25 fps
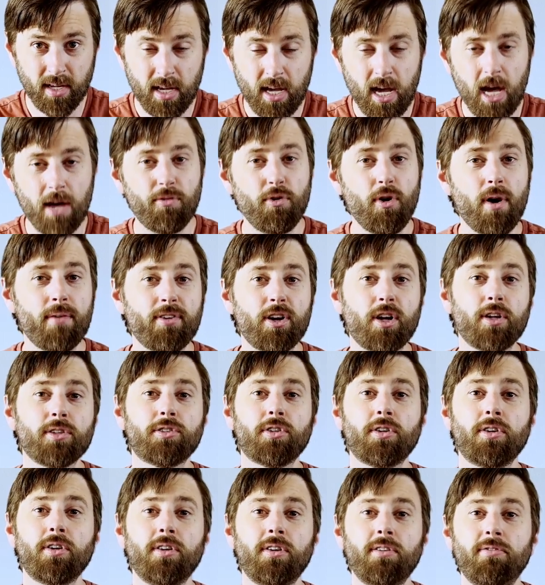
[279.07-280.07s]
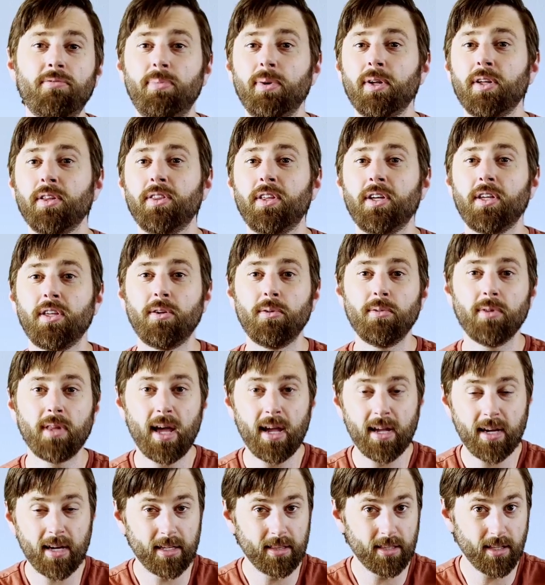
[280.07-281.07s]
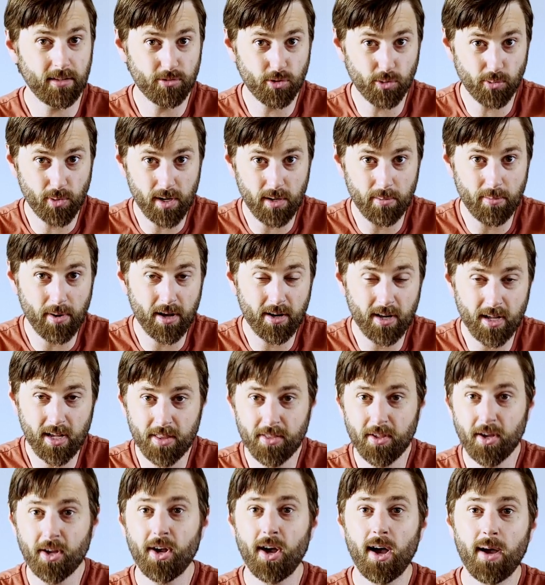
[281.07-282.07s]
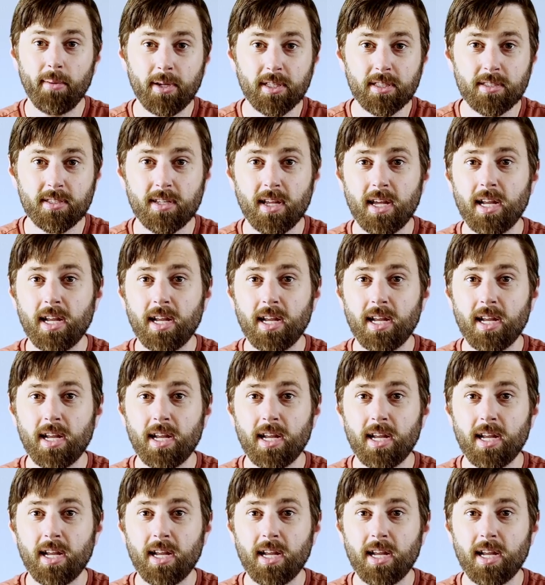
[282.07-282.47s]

If you have an alternative build that you like, I'd love to read about it in the comments.